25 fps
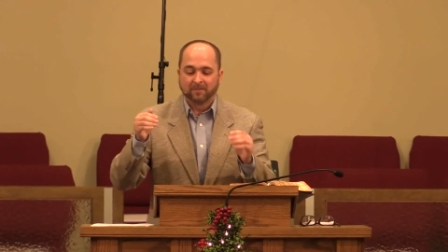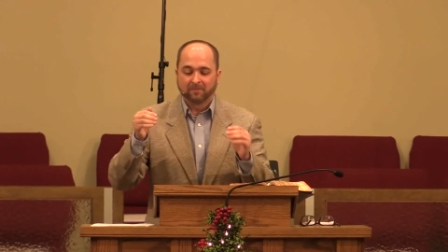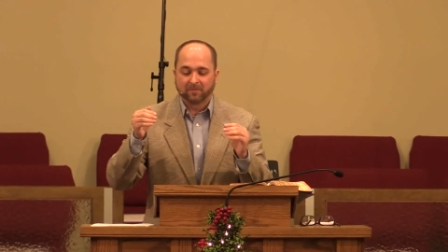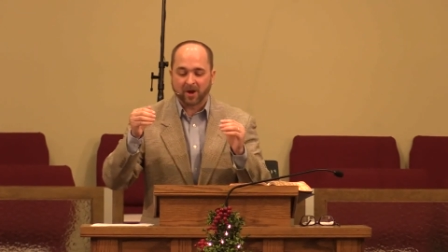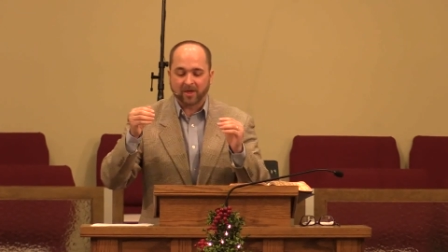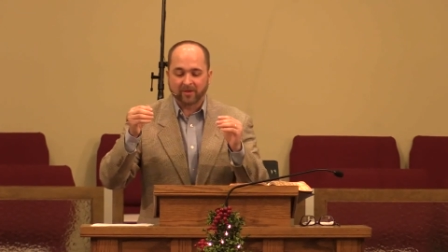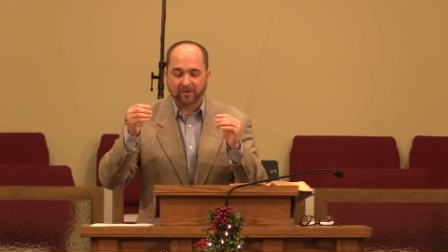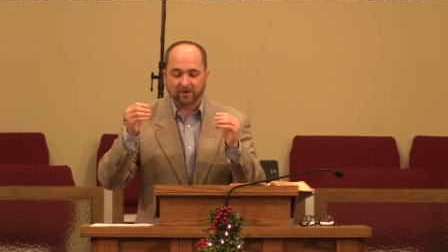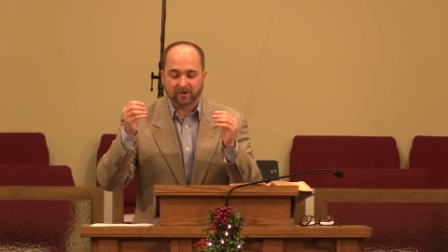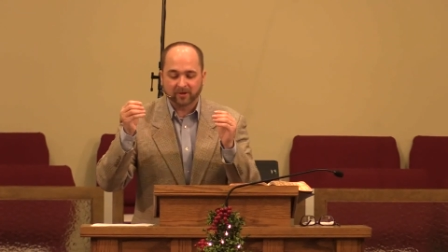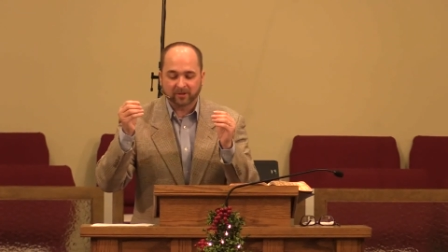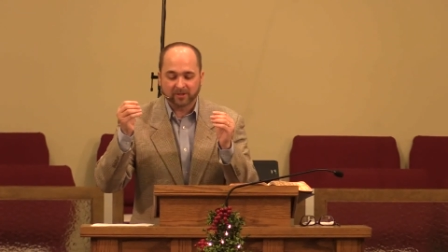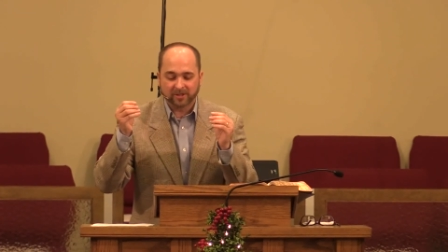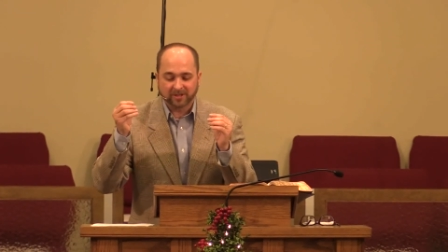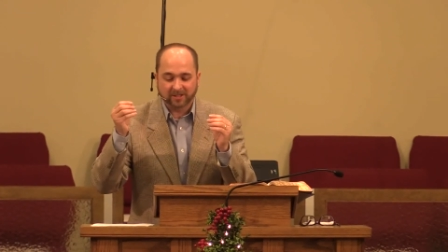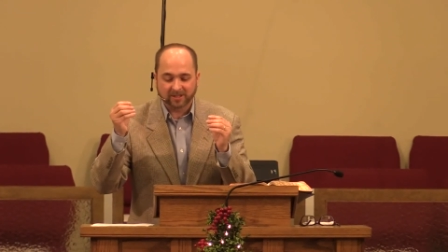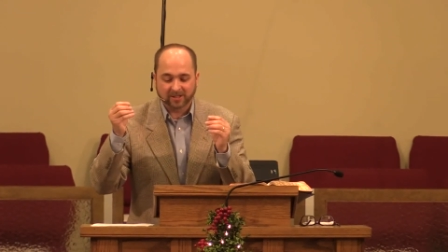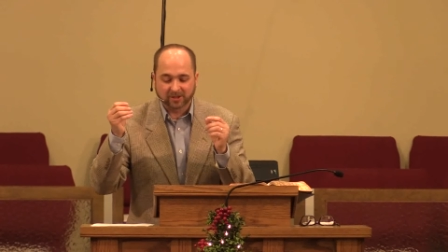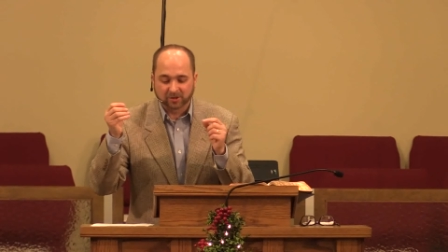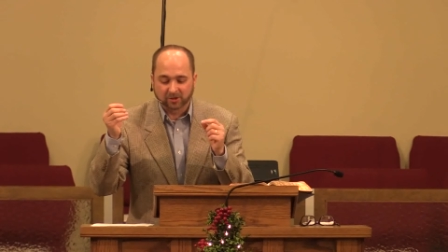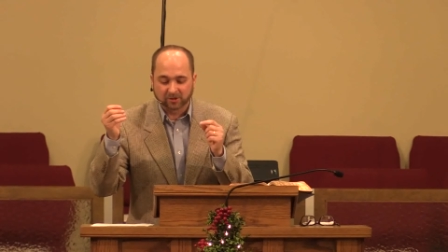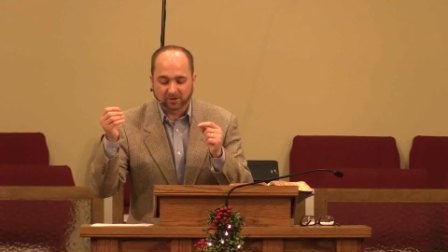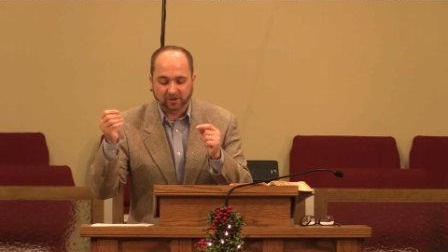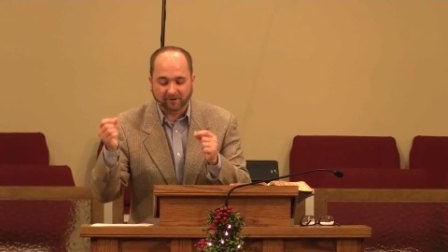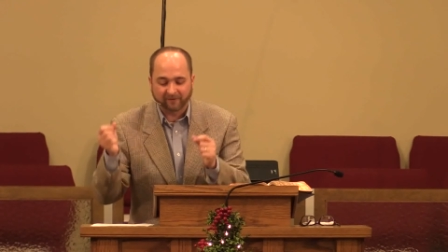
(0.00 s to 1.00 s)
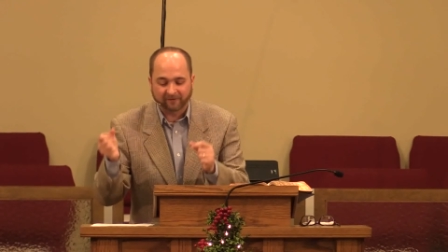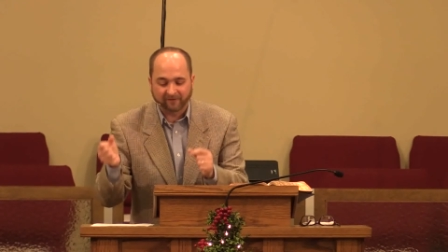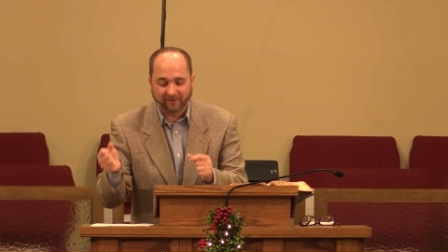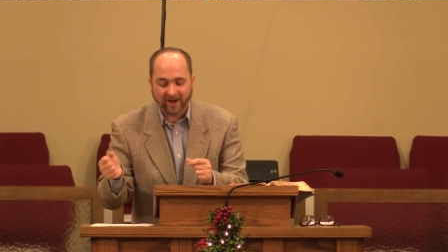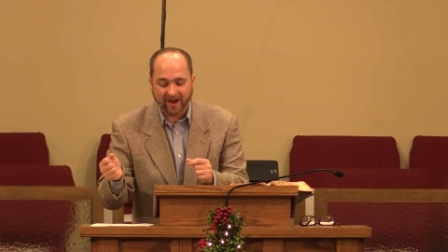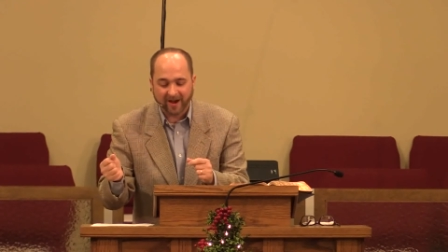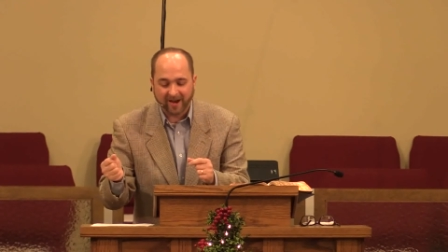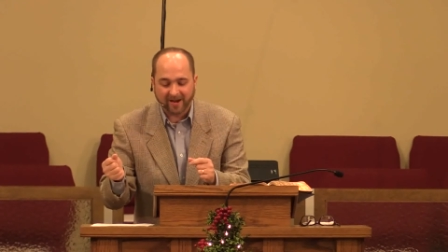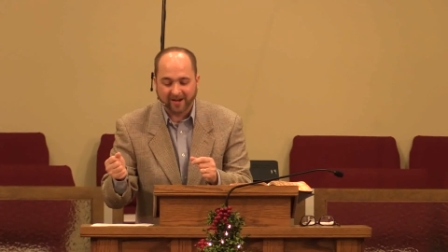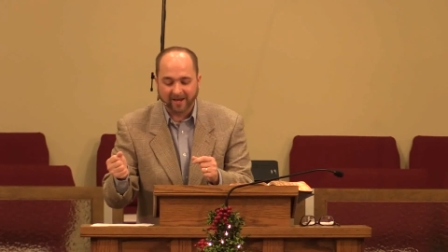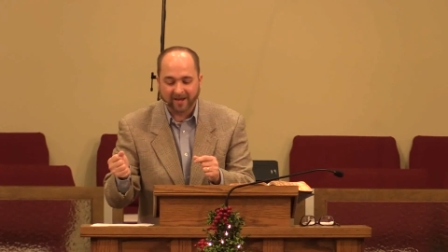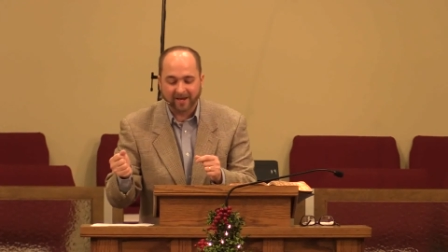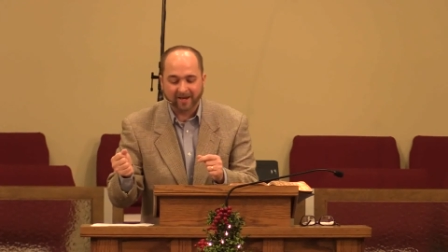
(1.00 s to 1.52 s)
brothers and sisters, are
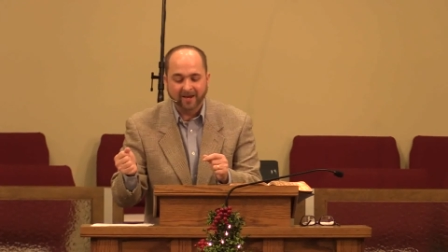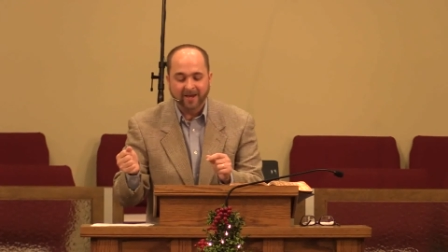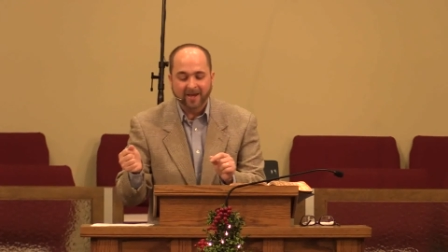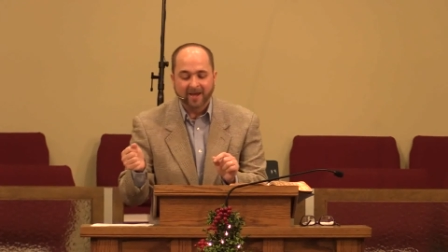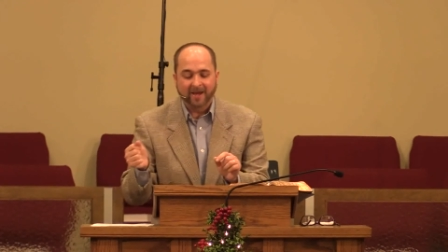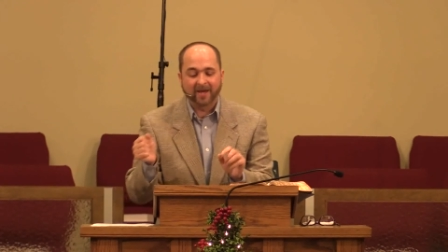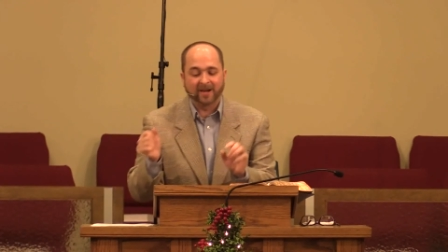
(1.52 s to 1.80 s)
fighting.